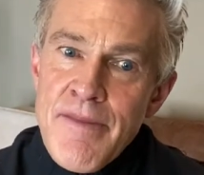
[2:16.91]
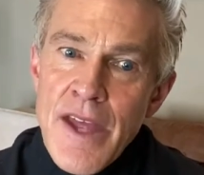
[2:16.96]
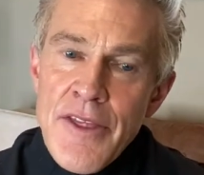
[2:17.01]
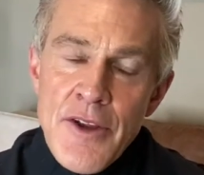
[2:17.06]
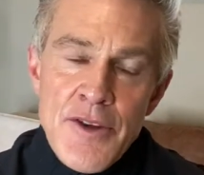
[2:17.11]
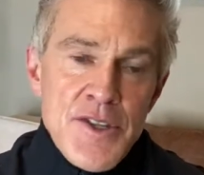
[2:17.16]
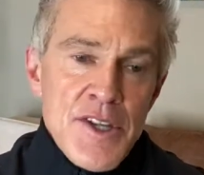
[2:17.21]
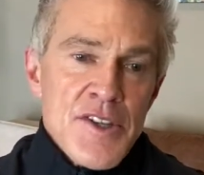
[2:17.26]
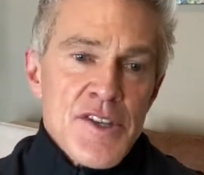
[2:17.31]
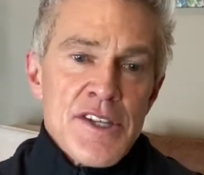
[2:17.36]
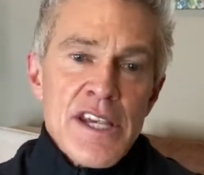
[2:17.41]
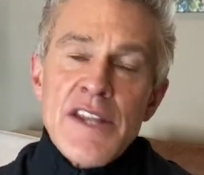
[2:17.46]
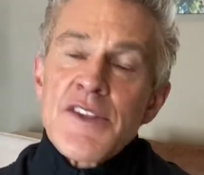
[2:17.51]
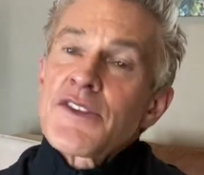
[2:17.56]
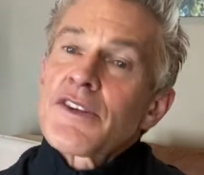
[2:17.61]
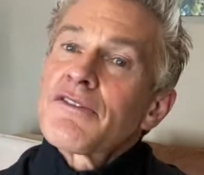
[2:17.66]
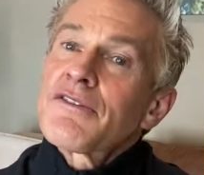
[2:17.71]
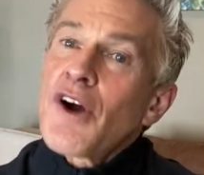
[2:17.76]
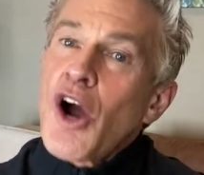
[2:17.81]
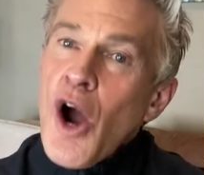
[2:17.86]
There's a sense
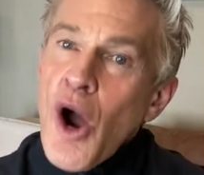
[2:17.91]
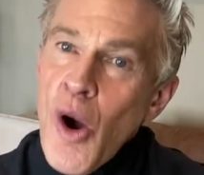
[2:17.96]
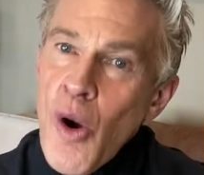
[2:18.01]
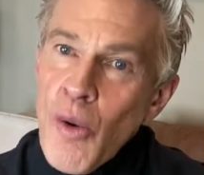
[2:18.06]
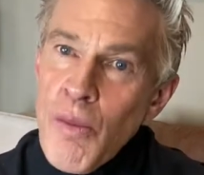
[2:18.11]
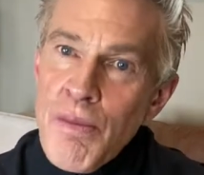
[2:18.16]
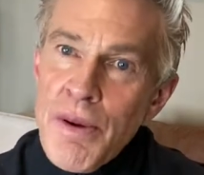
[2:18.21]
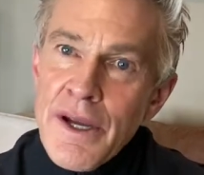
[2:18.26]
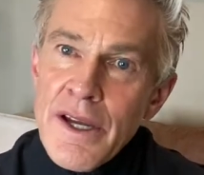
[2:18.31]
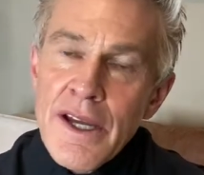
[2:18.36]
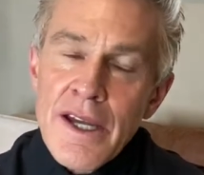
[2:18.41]
of hope.